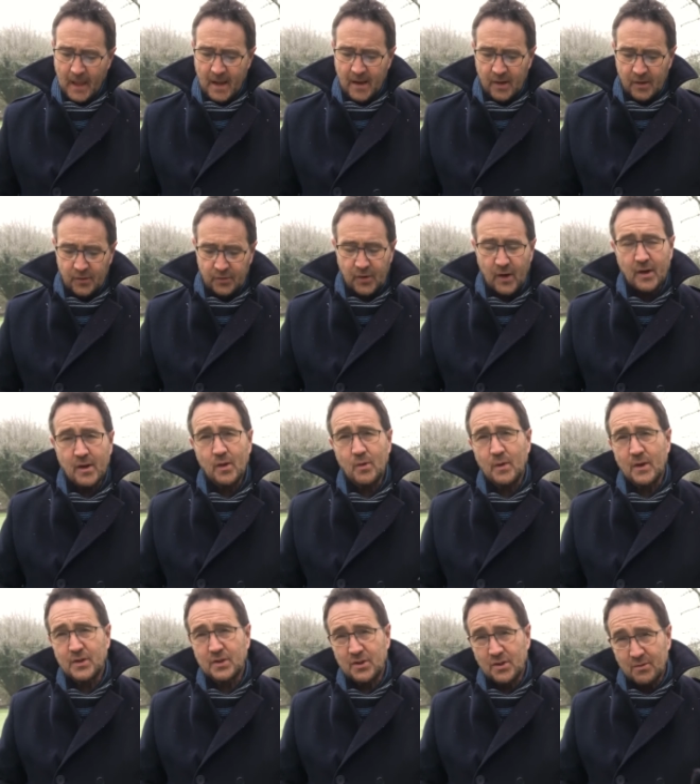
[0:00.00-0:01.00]
Second
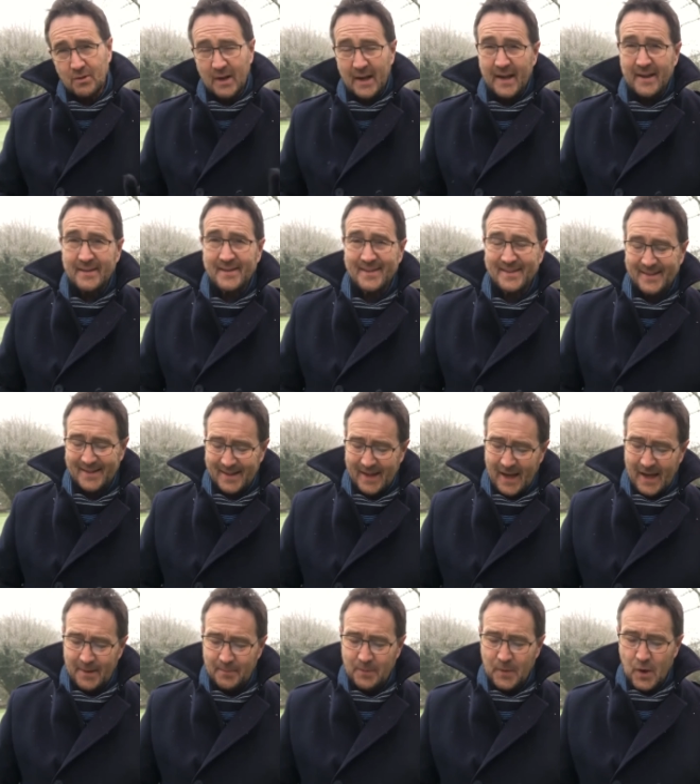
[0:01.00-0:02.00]
question related to
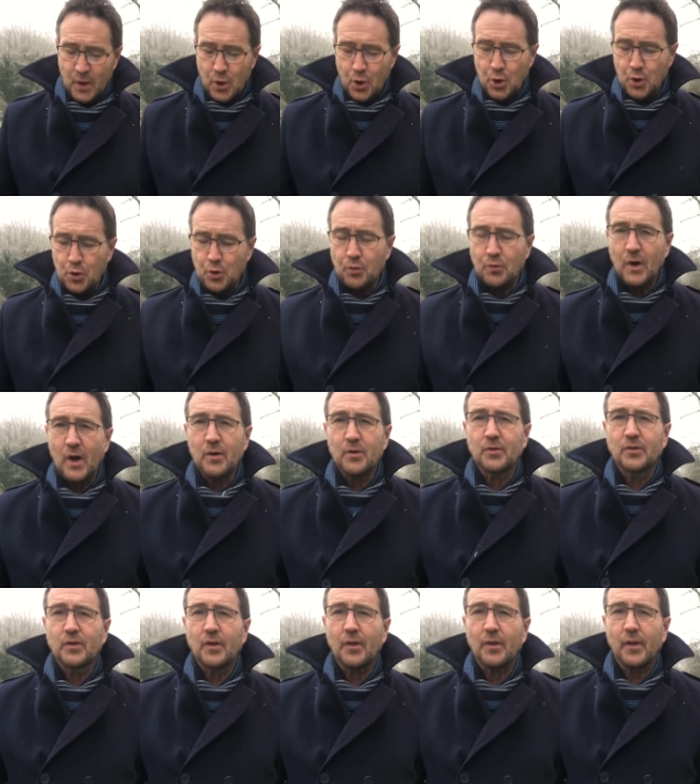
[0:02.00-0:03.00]
that, who
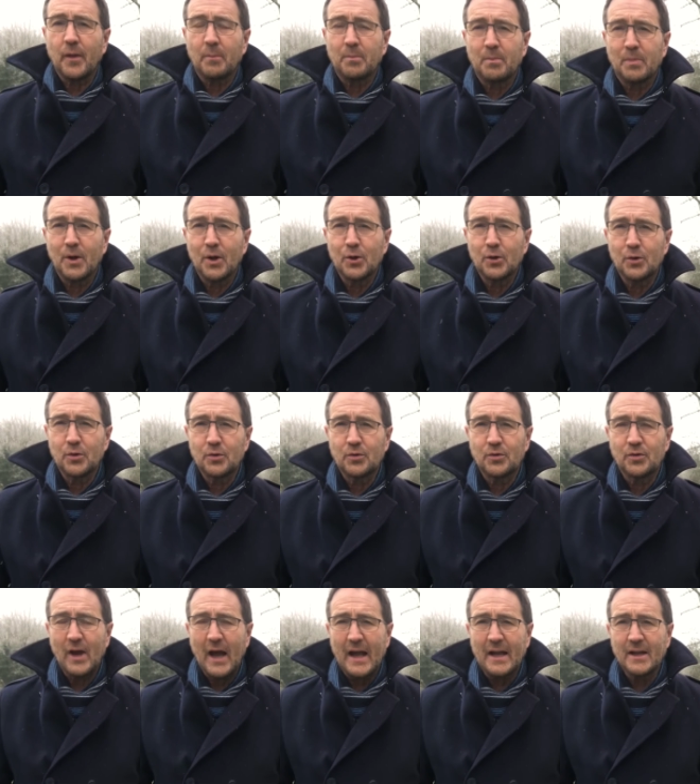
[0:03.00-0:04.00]
wrote the Blue
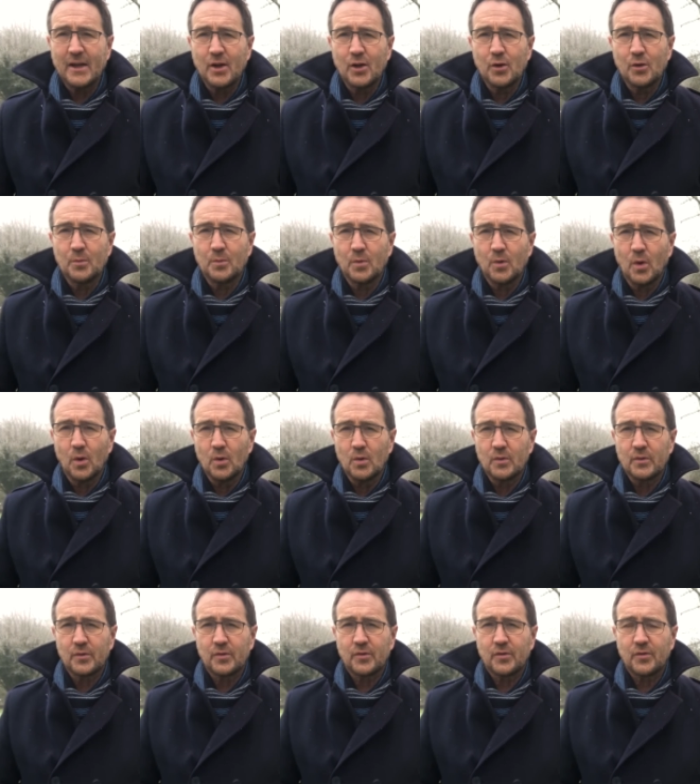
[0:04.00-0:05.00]
Danube
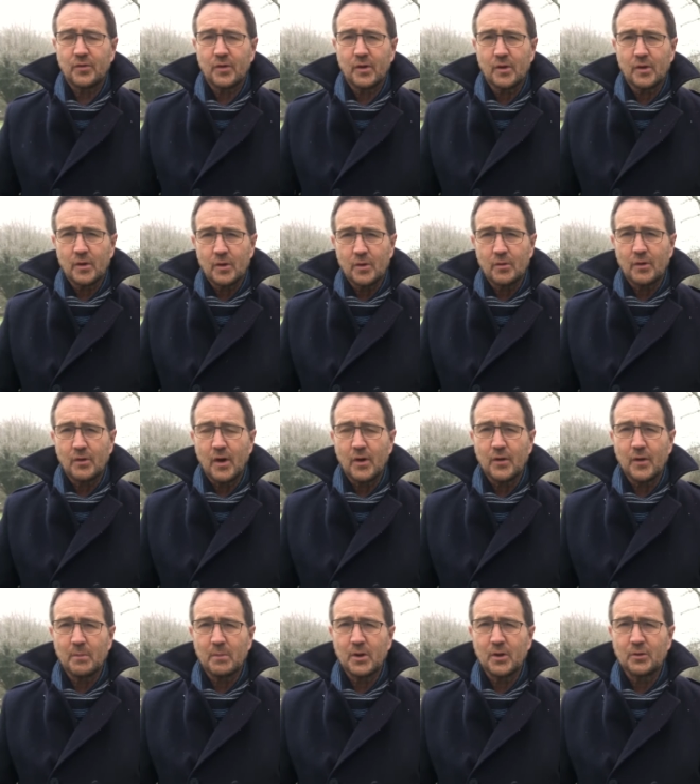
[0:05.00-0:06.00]
Waltz? Who wrote the
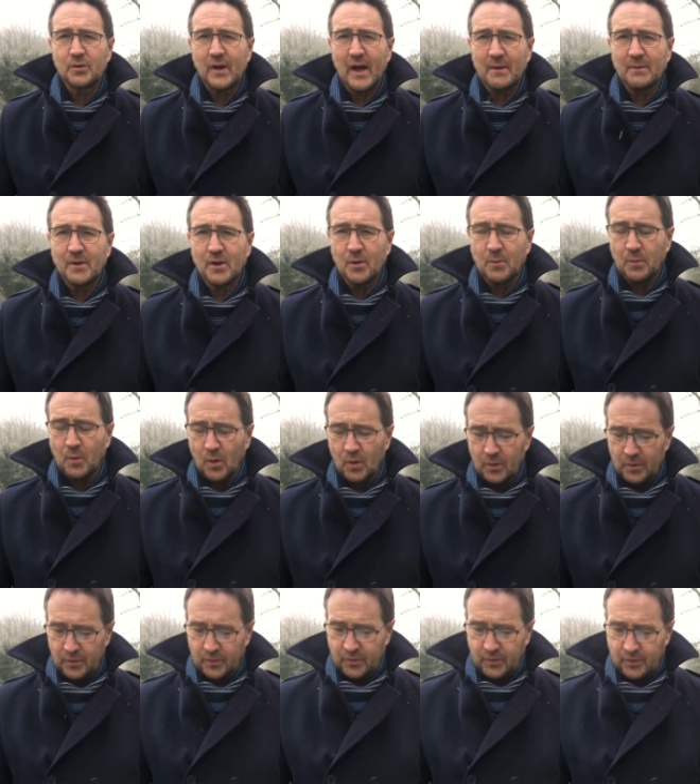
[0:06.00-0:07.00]
Blue Danube
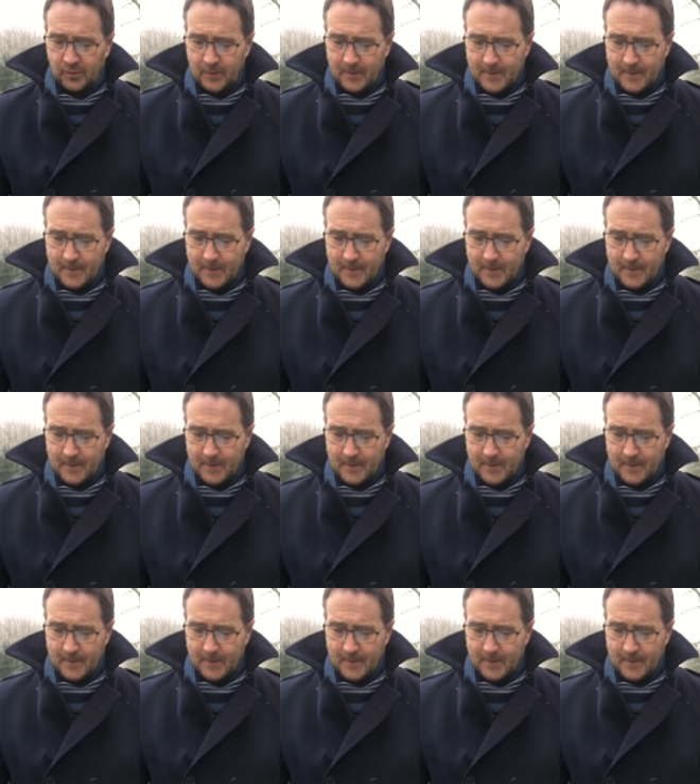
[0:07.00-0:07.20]
Waltz?